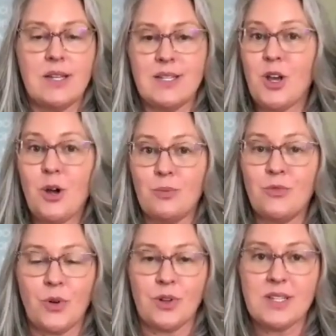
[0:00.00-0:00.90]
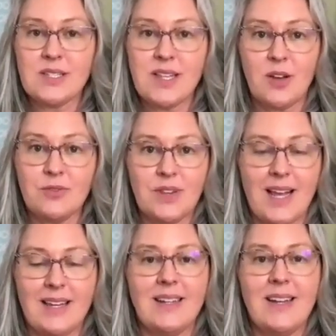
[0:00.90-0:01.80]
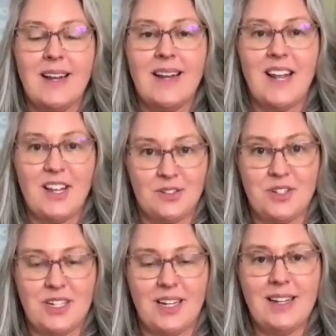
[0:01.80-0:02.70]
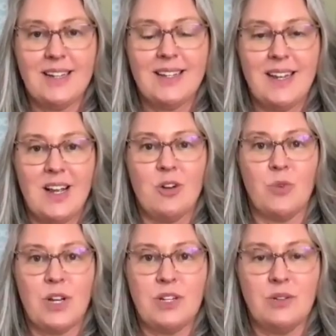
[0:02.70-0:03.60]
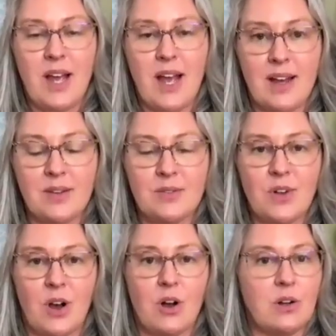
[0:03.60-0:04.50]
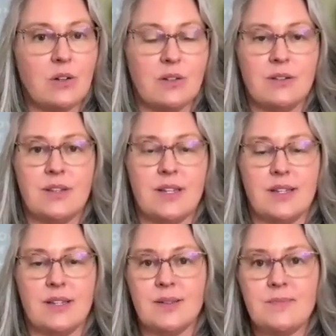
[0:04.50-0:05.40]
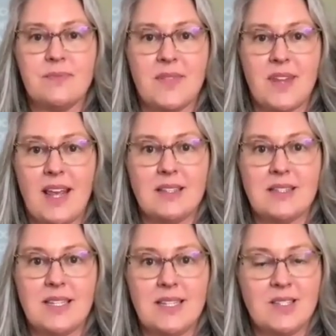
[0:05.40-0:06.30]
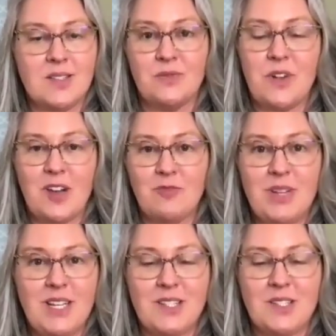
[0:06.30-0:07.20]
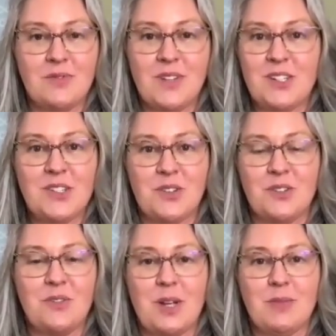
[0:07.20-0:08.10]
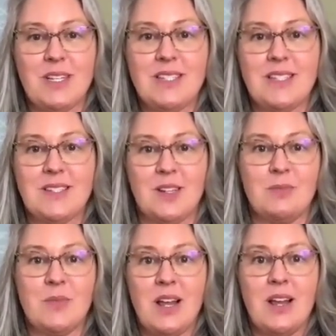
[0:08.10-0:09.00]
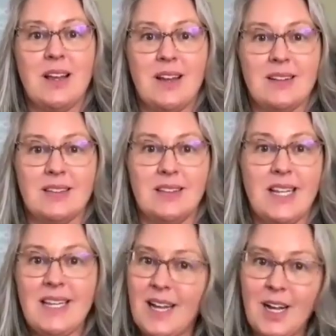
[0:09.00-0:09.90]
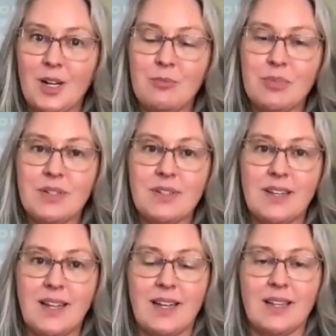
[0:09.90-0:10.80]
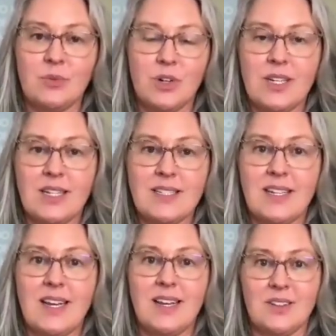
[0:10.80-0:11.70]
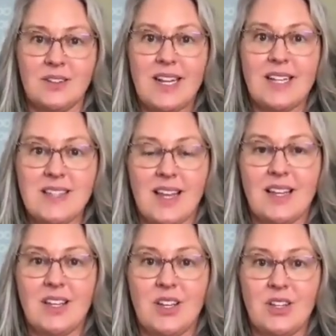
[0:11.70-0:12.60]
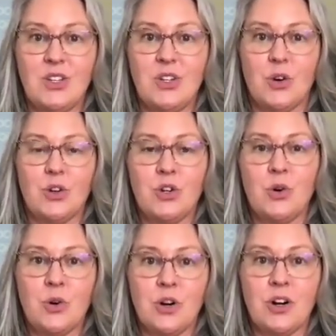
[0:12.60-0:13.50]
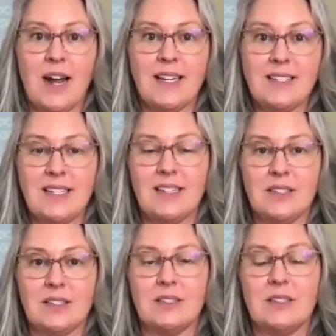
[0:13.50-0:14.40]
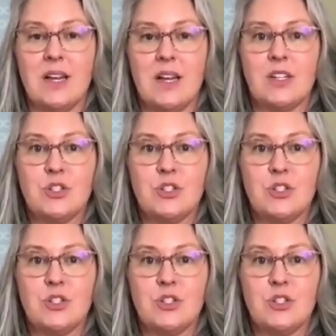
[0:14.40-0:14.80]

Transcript: is home for the self-led energy. When you have all the 8 C's and 5 P's of internal family system, lit up and working together. That's like your core ideal